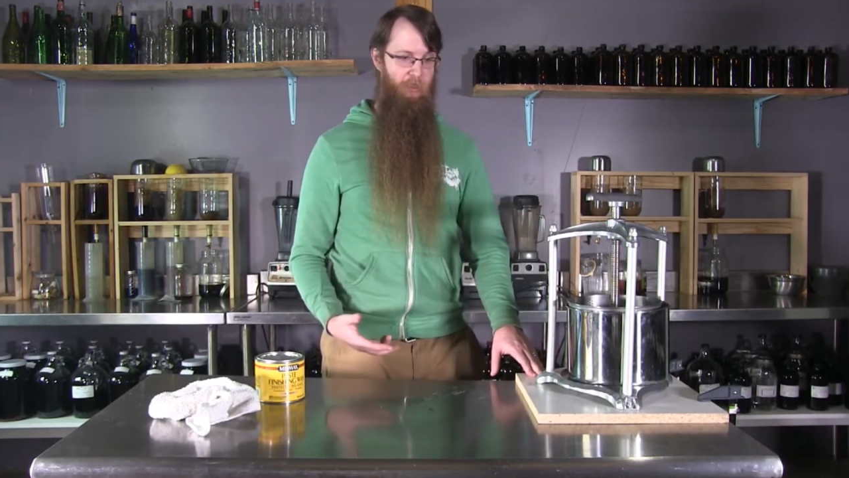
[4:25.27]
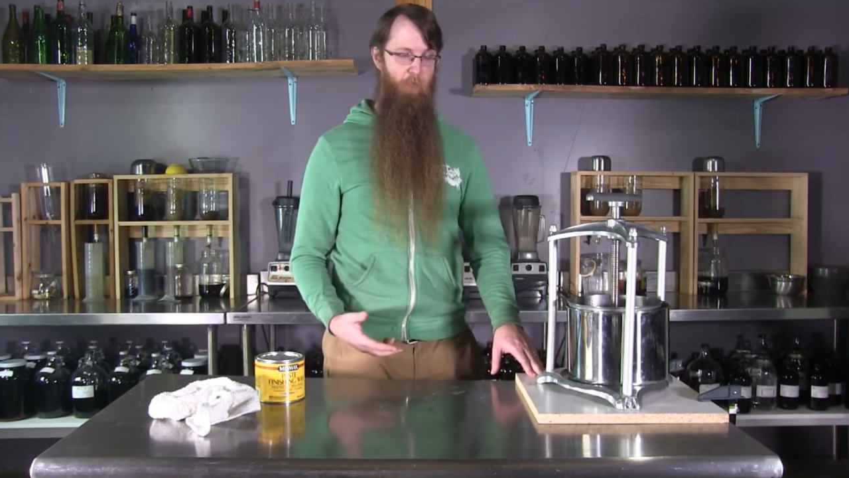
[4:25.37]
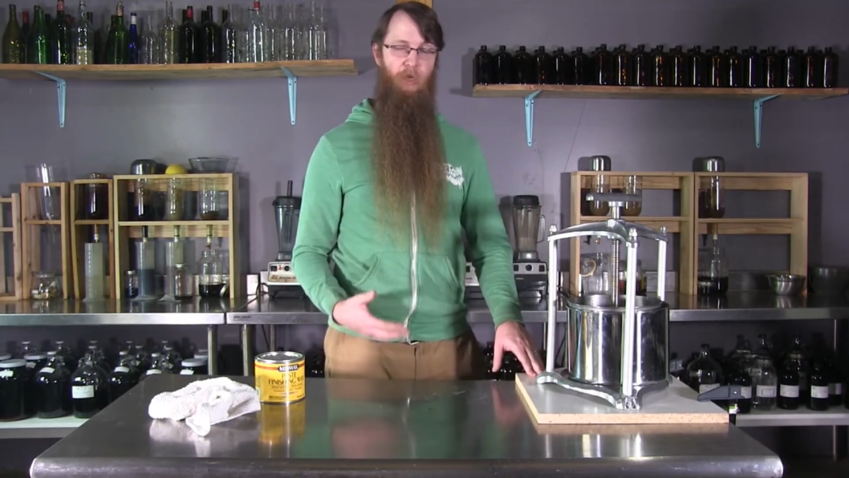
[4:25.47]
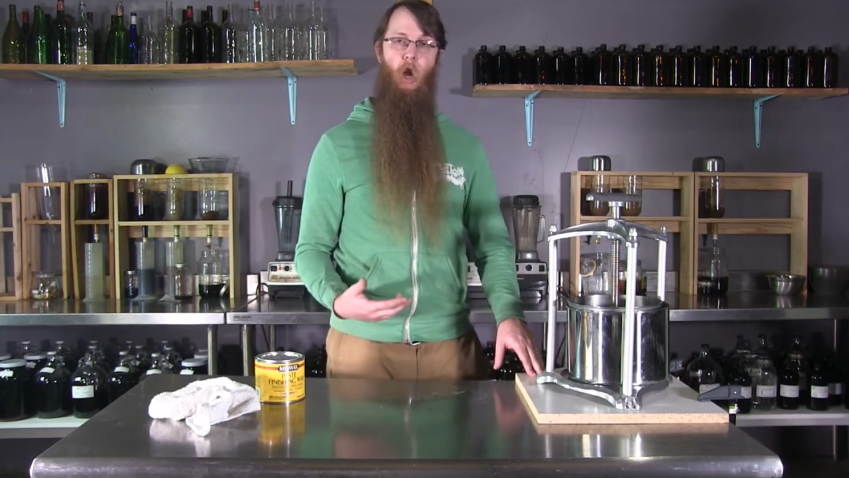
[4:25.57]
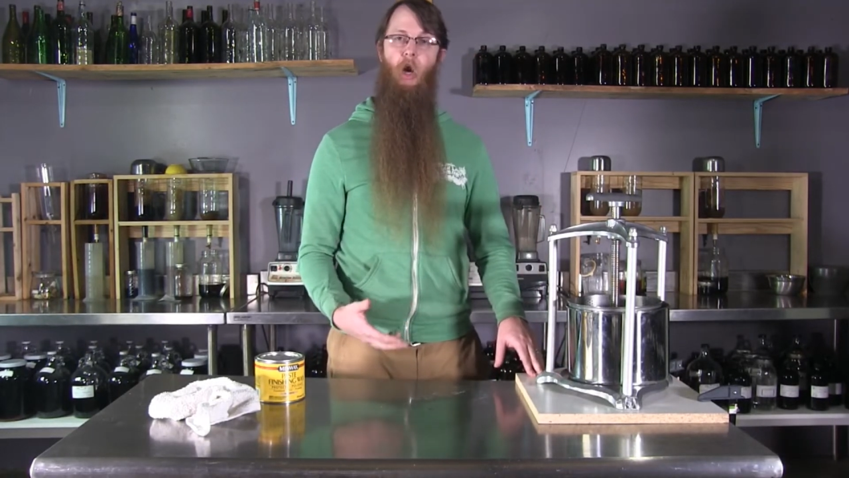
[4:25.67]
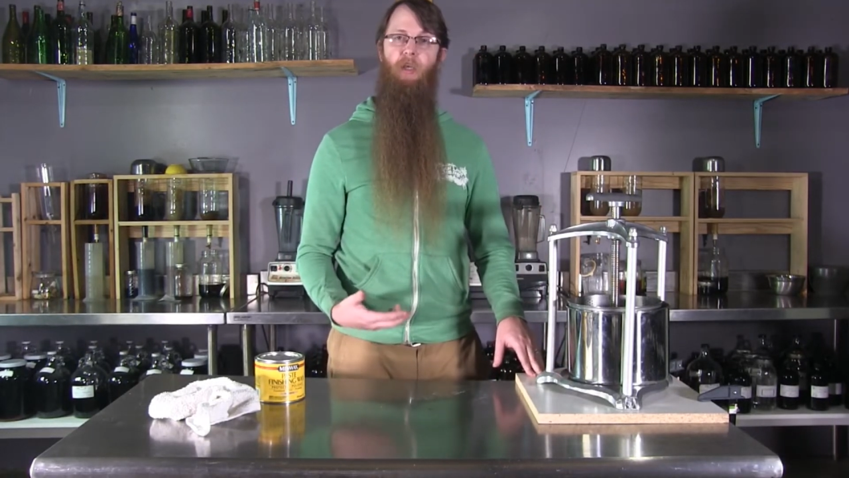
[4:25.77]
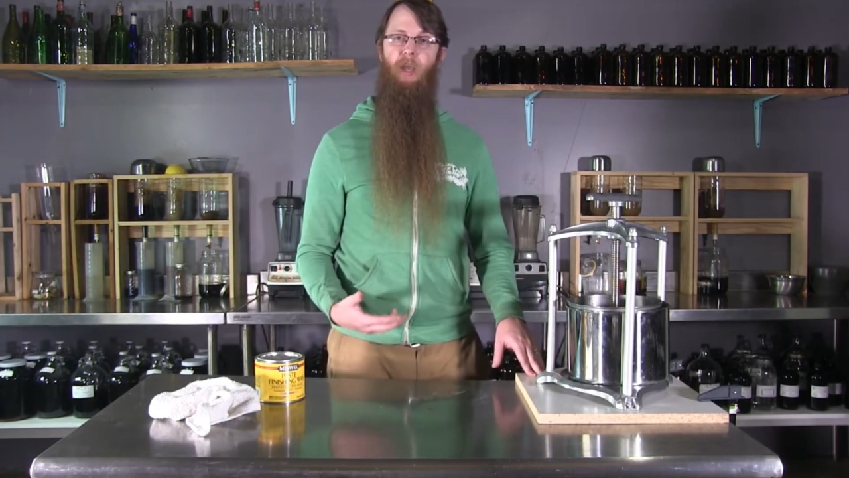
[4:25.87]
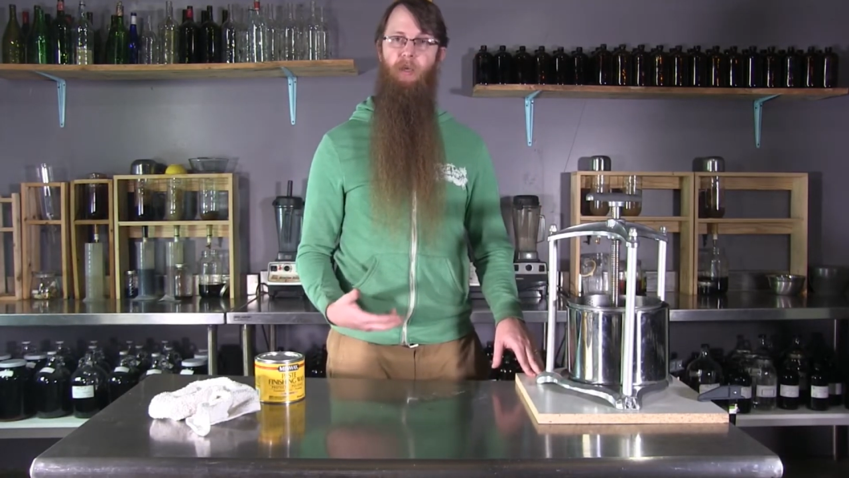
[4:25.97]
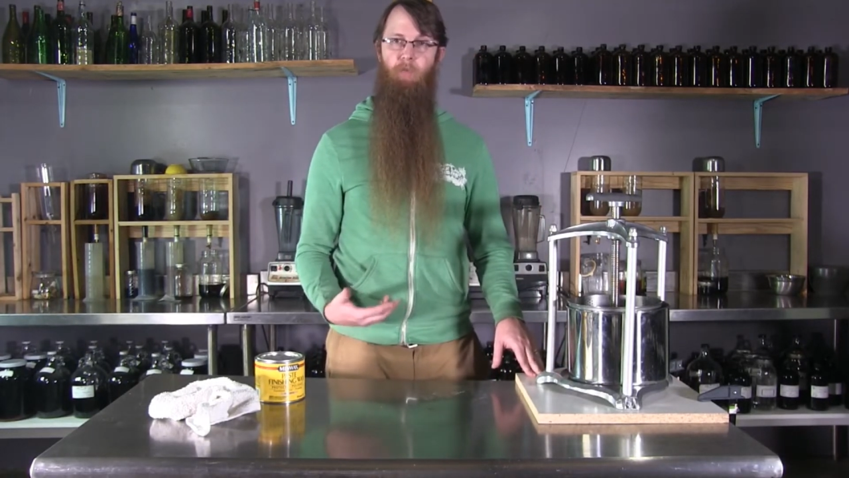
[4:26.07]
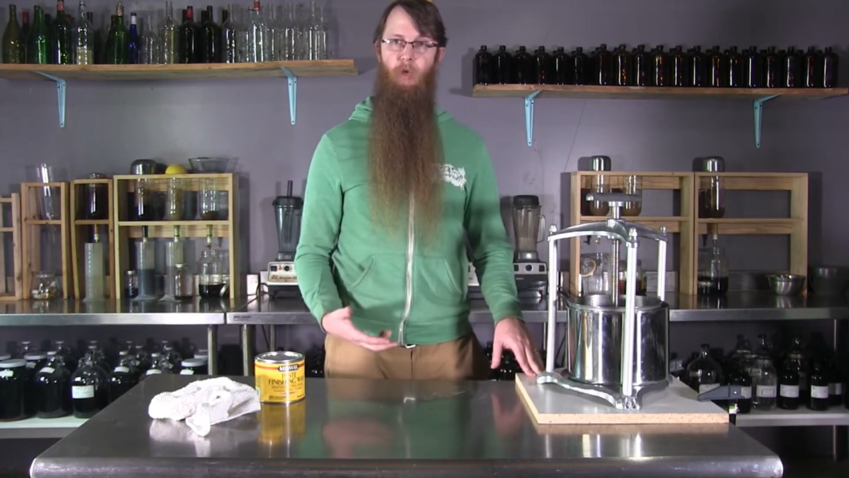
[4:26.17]
but
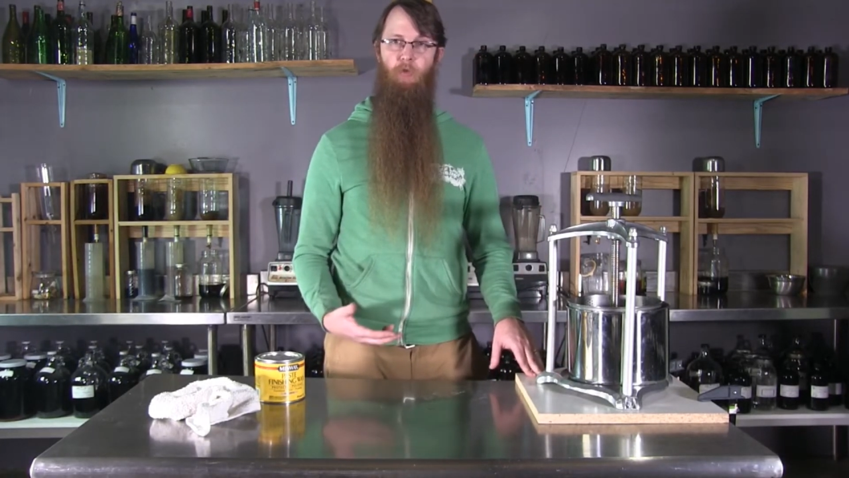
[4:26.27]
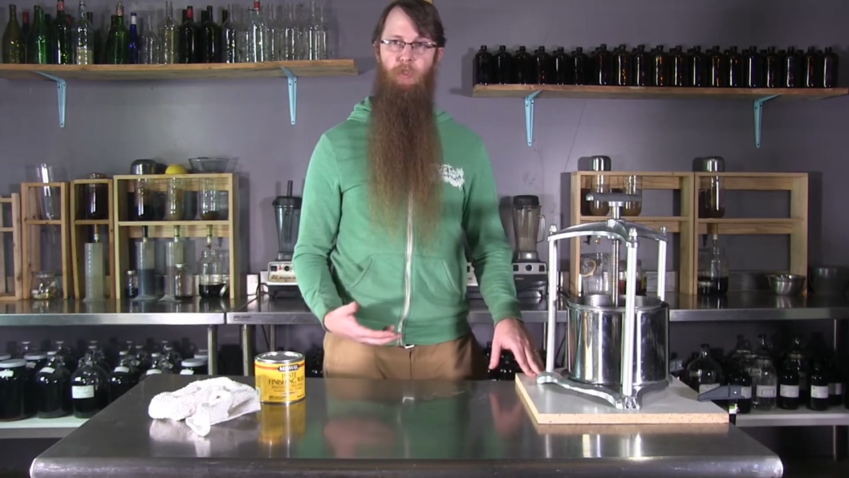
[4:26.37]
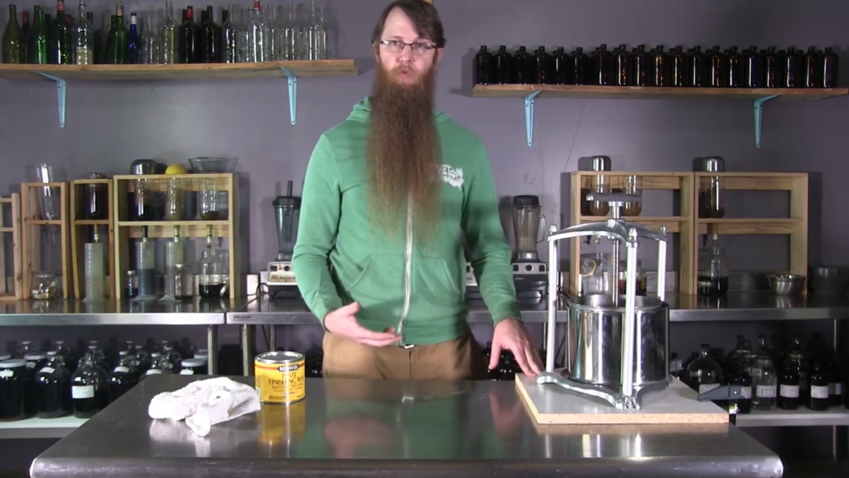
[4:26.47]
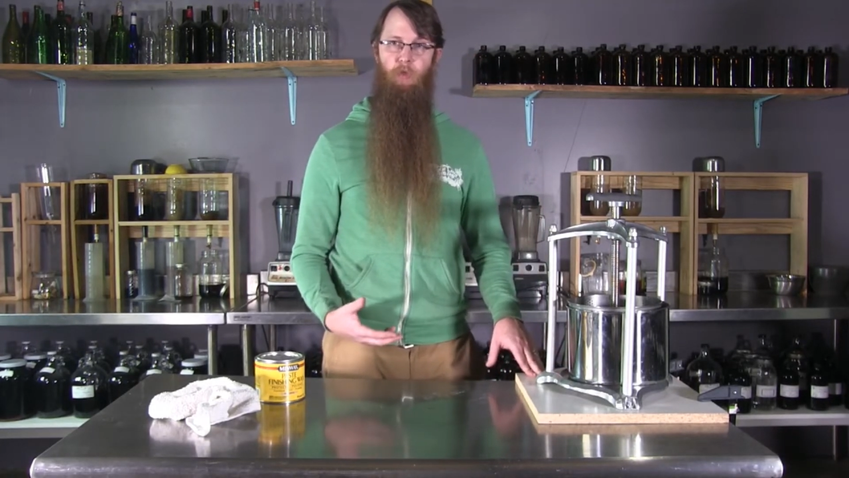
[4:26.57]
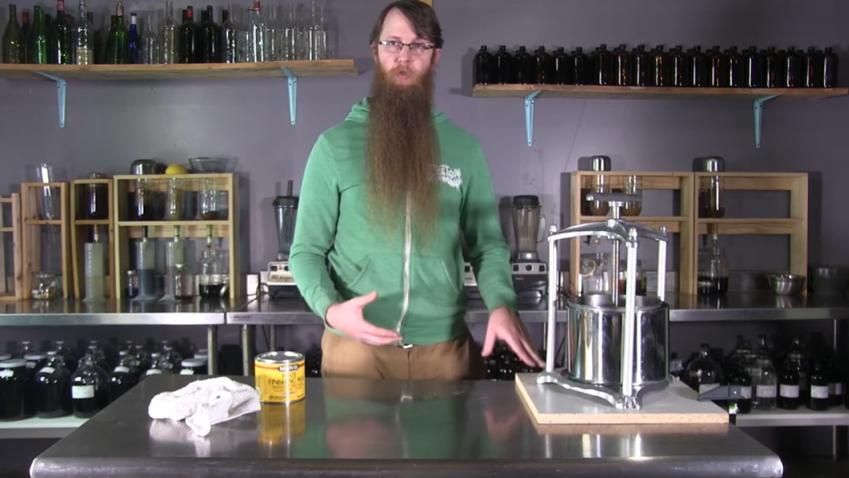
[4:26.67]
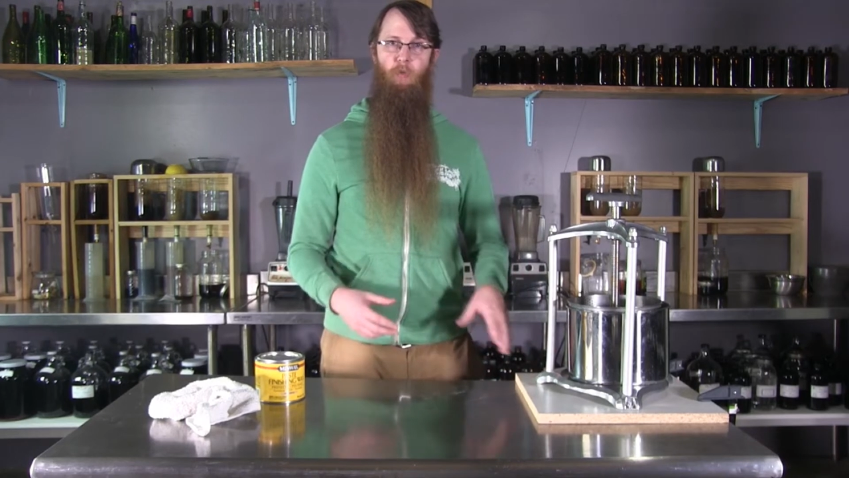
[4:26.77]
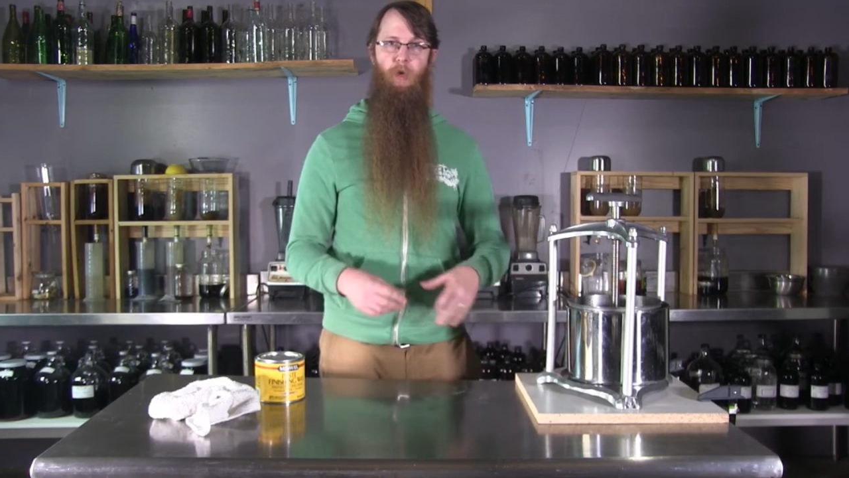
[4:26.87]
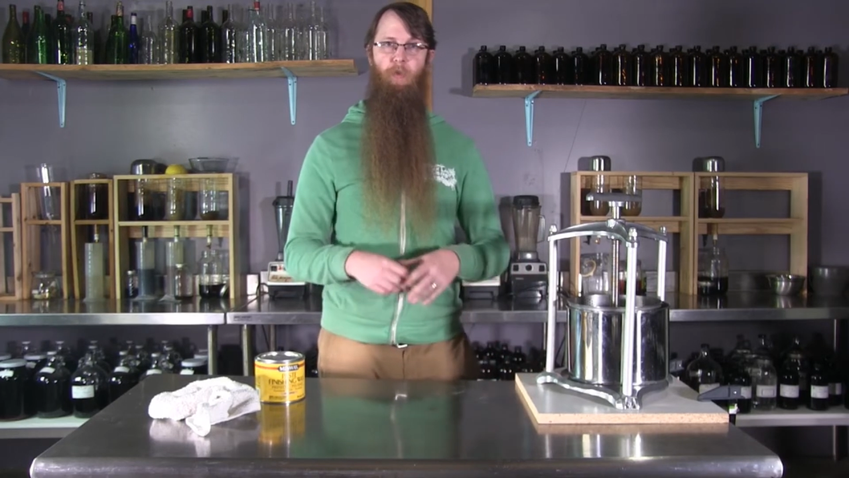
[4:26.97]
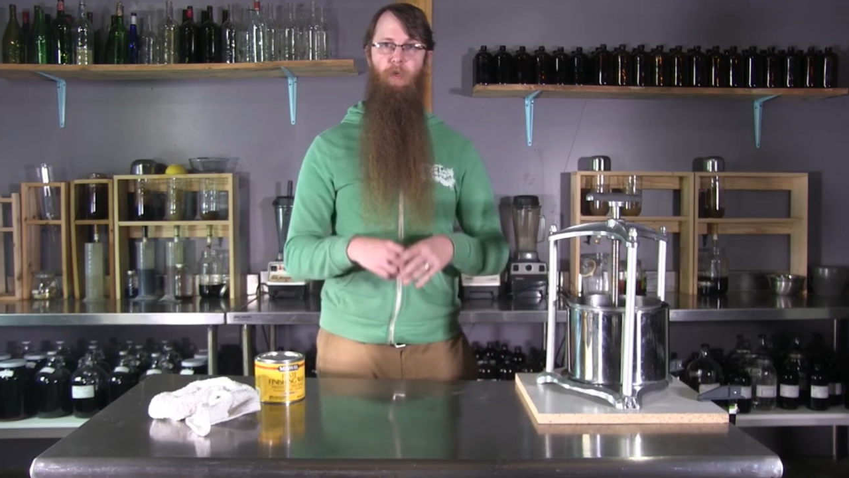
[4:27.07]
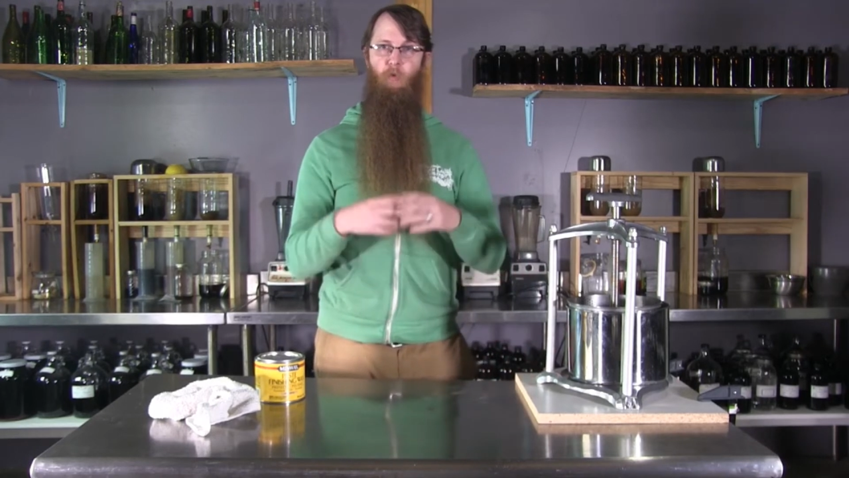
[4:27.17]
unlike most wood where
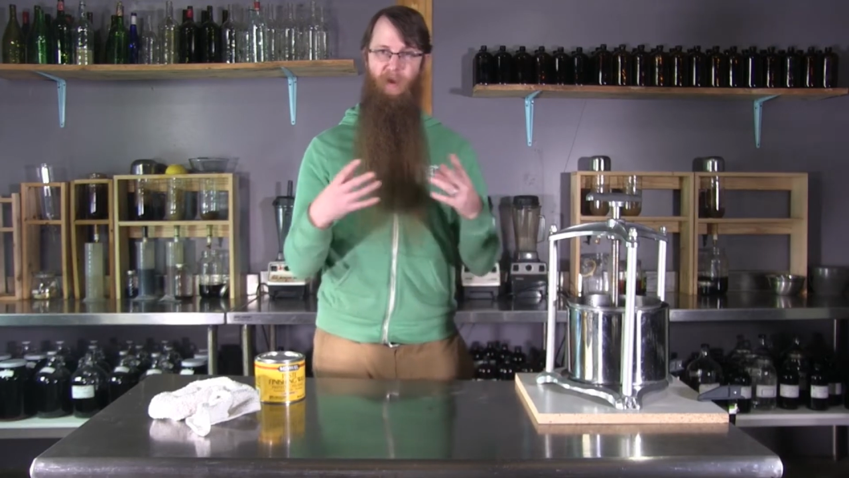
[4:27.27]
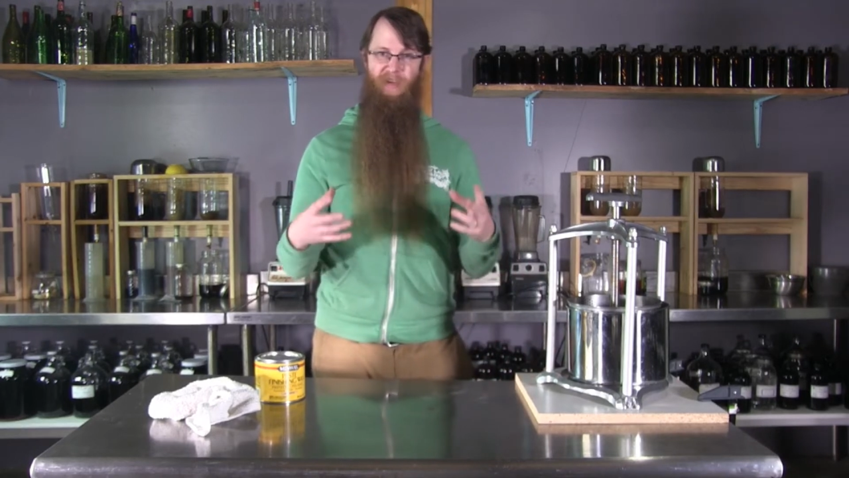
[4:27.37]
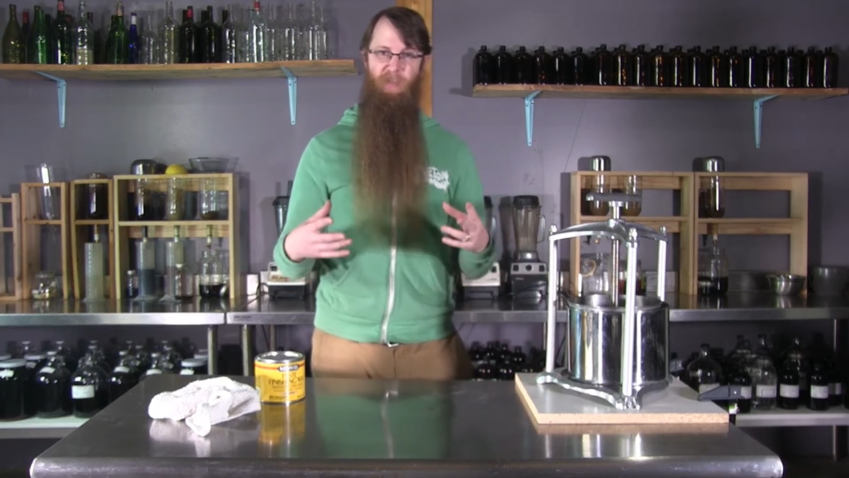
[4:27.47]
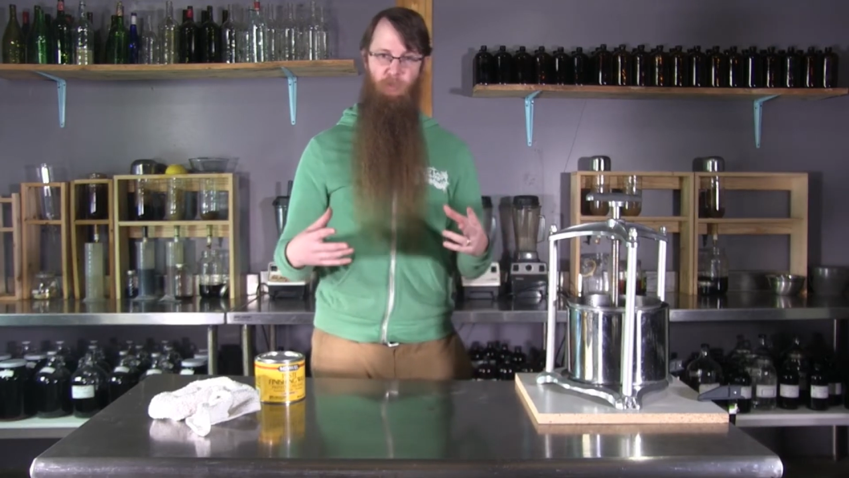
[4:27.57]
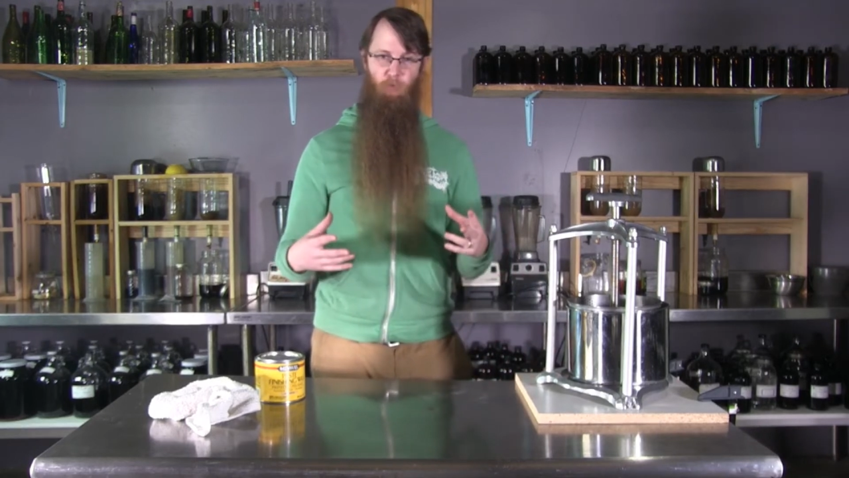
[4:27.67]
the grains